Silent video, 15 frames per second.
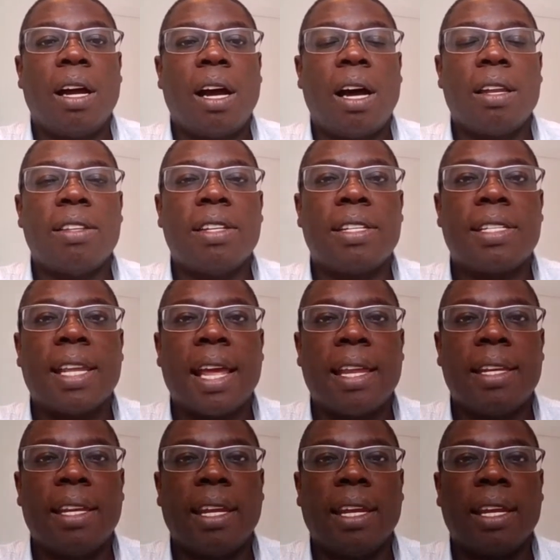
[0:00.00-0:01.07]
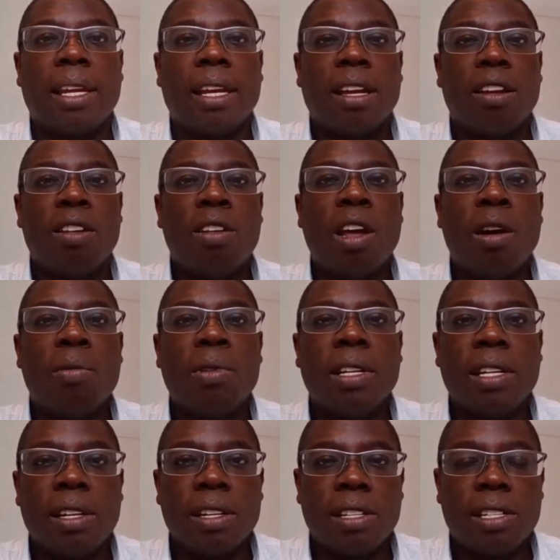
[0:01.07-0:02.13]
understanding
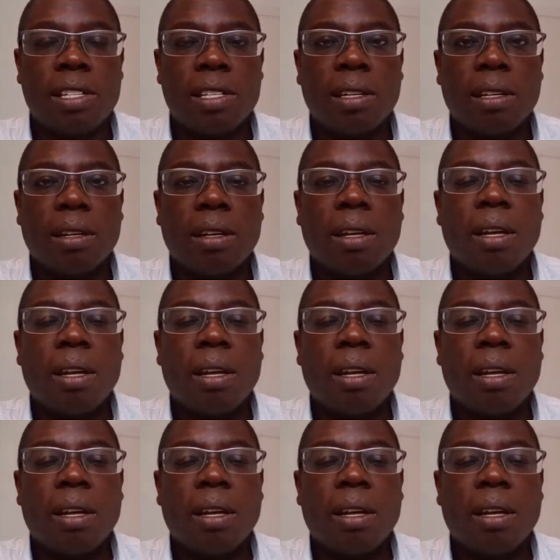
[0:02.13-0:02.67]
loneliness.